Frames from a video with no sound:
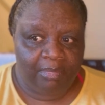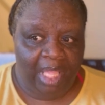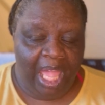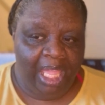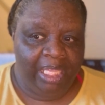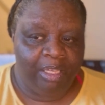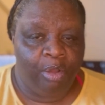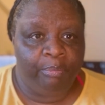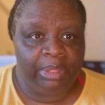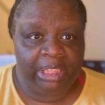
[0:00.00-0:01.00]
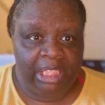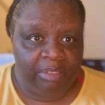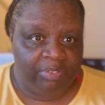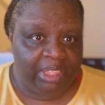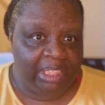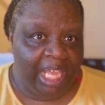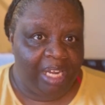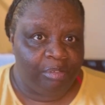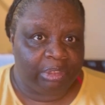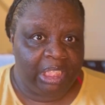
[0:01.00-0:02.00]
I ain't gonna believe it. I
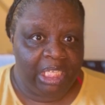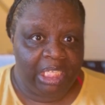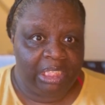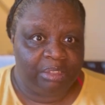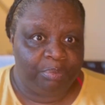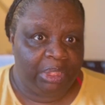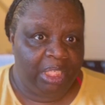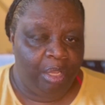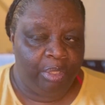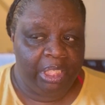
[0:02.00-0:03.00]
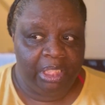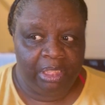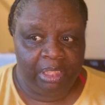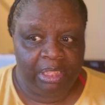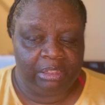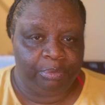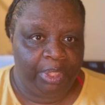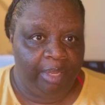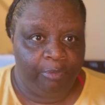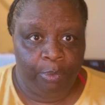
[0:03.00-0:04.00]
don't think it's really gonna hit us,
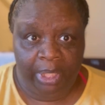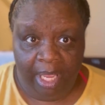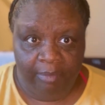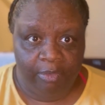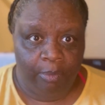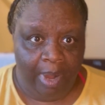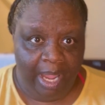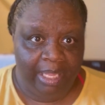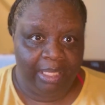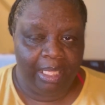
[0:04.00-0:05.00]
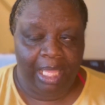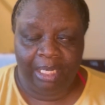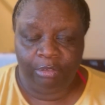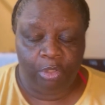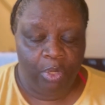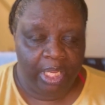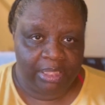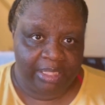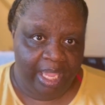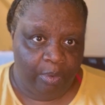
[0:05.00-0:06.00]
whatever, whatever, right? I don't know her
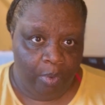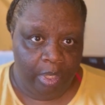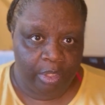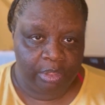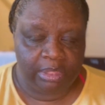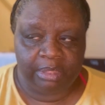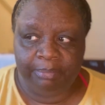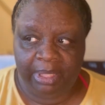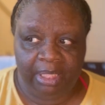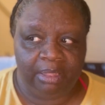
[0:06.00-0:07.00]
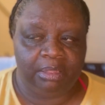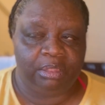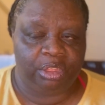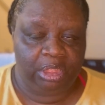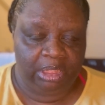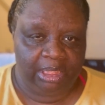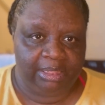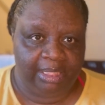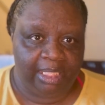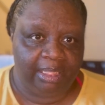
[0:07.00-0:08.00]
exact words, but she
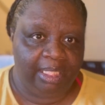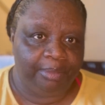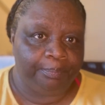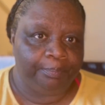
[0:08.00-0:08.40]
did say that.